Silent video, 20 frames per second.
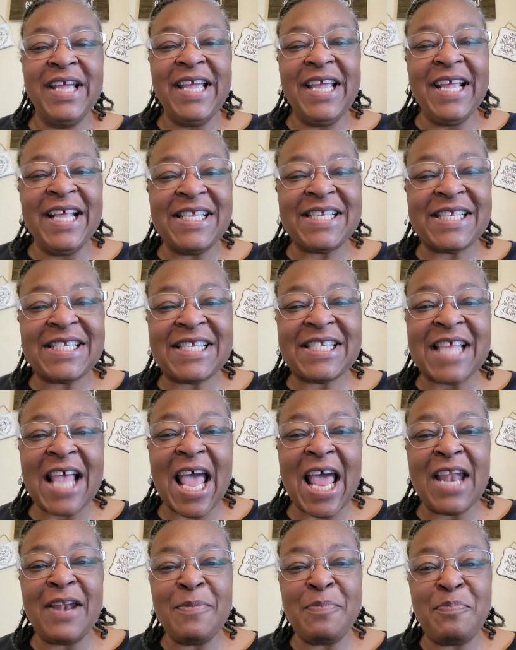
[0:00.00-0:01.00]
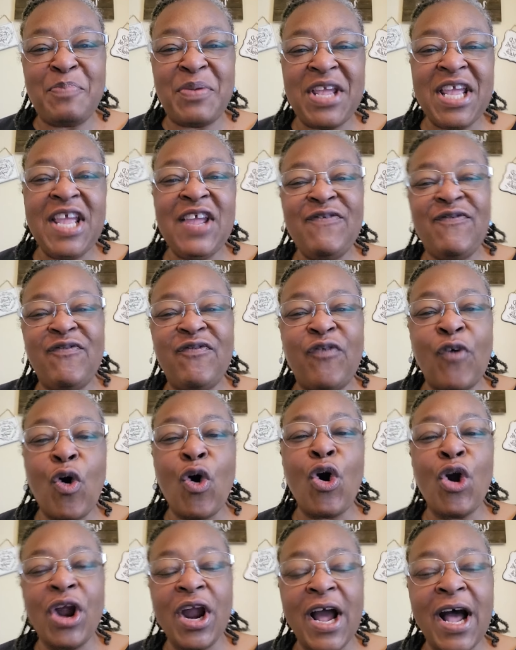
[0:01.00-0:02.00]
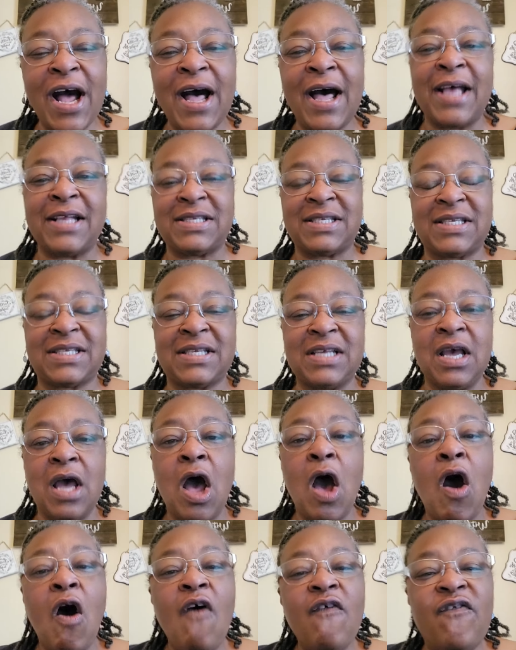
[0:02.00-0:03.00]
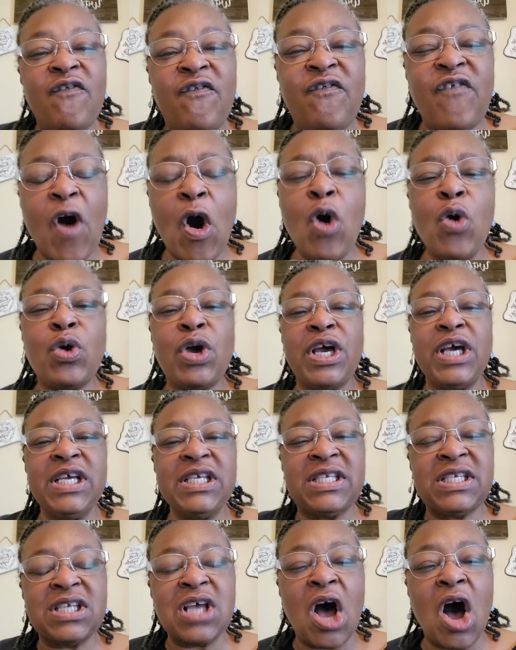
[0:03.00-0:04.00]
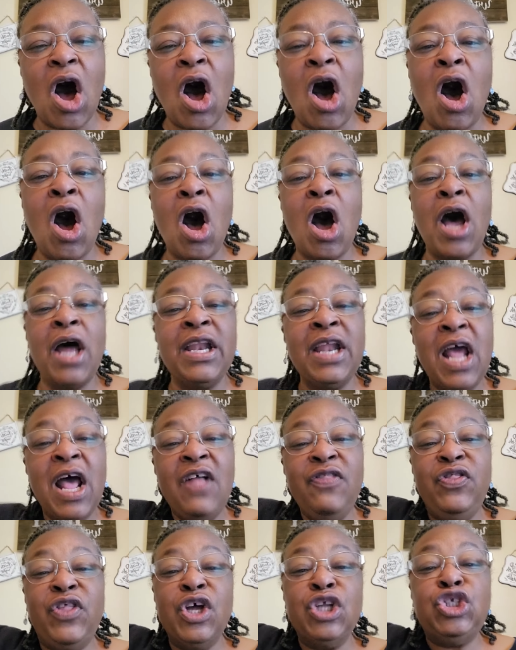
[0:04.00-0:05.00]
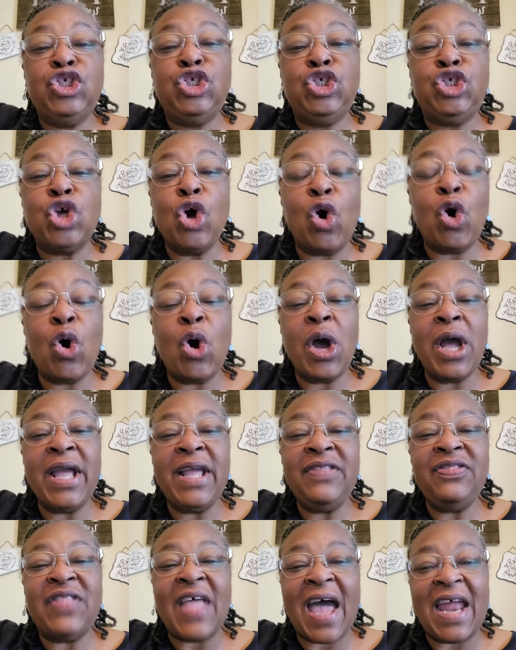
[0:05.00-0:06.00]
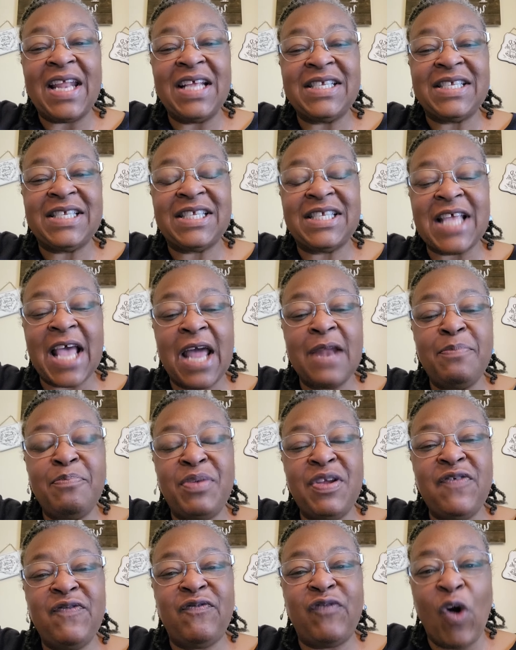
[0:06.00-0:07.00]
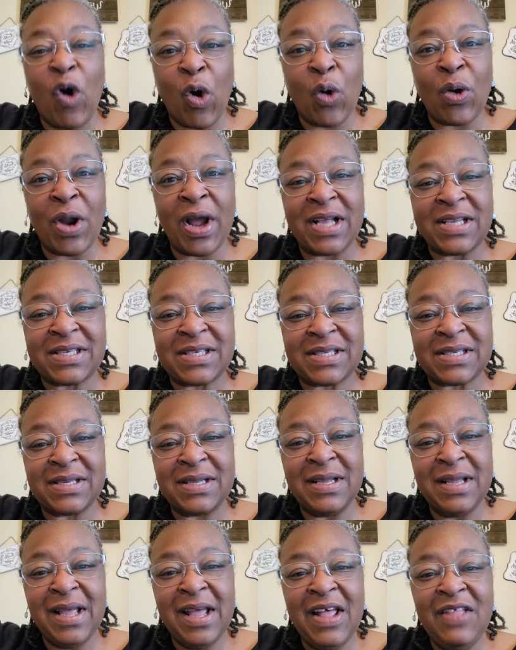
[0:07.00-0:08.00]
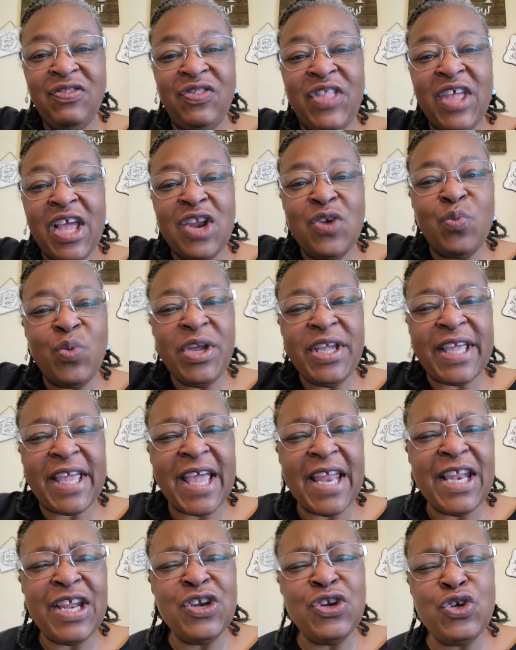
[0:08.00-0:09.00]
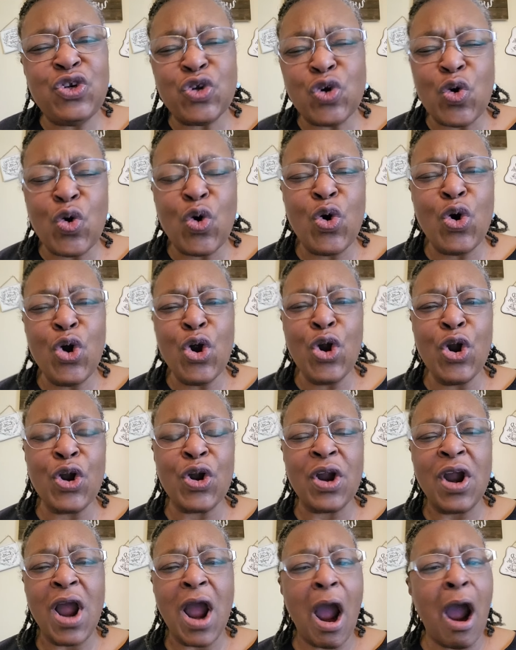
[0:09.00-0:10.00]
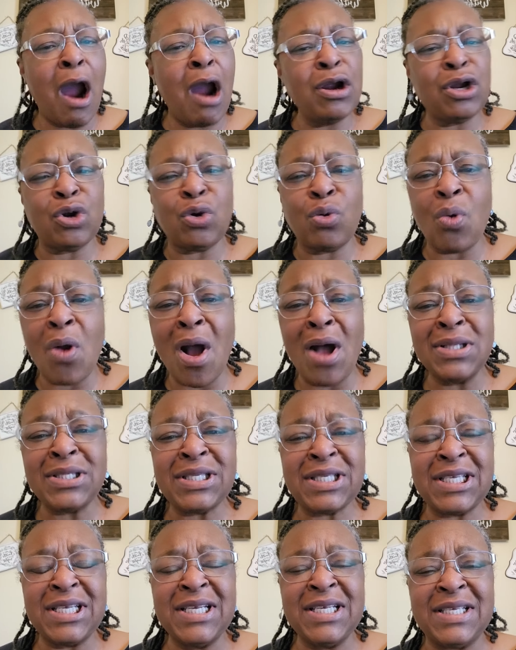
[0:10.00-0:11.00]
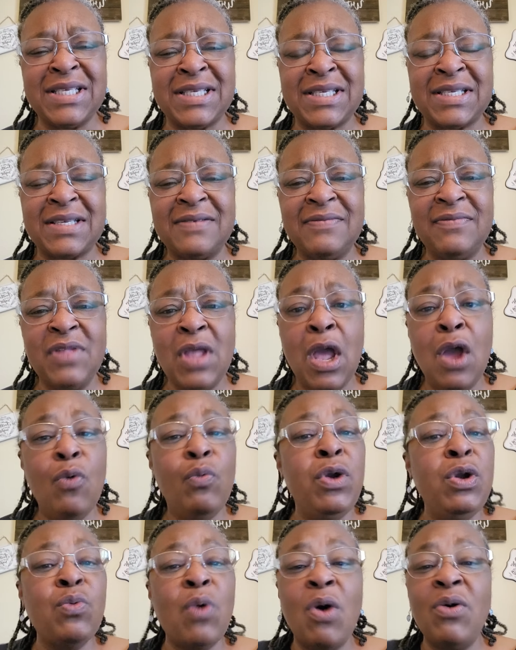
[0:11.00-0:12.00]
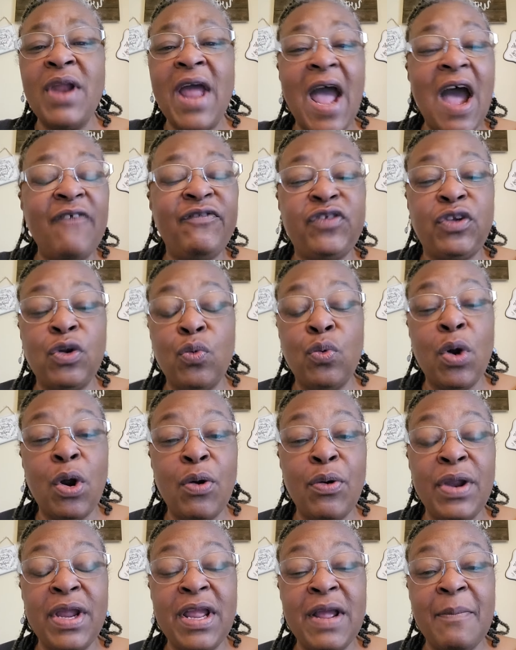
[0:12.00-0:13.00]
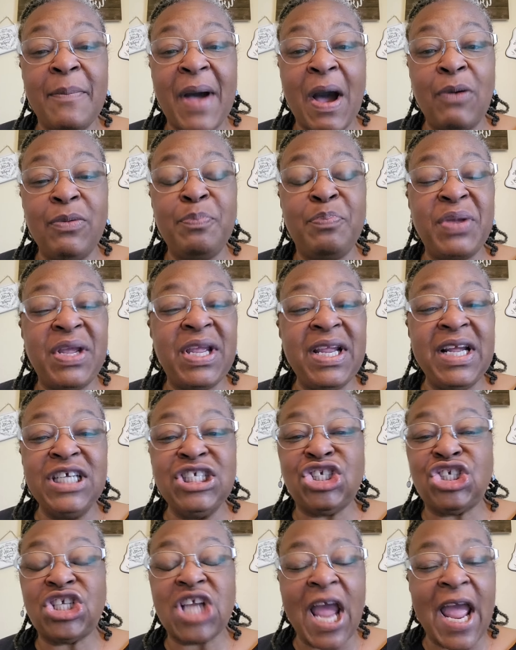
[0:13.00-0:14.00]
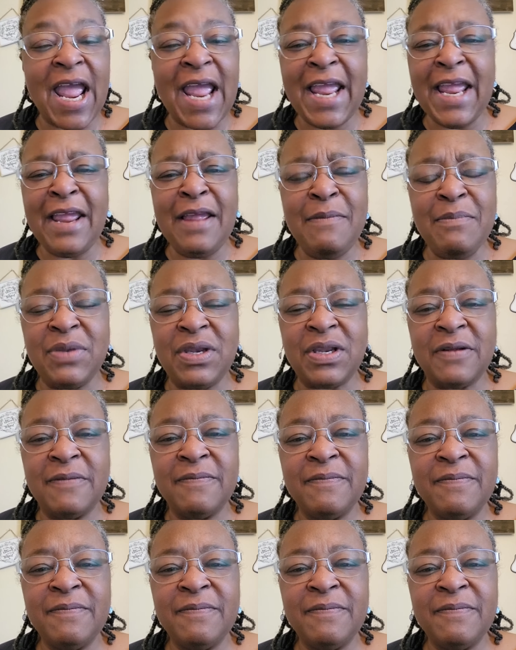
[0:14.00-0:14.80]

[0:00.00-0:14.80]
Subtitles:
is set before us. Focus on the joy that is set before us. Then we can endure our crosses. We won't have to worry about being ashamed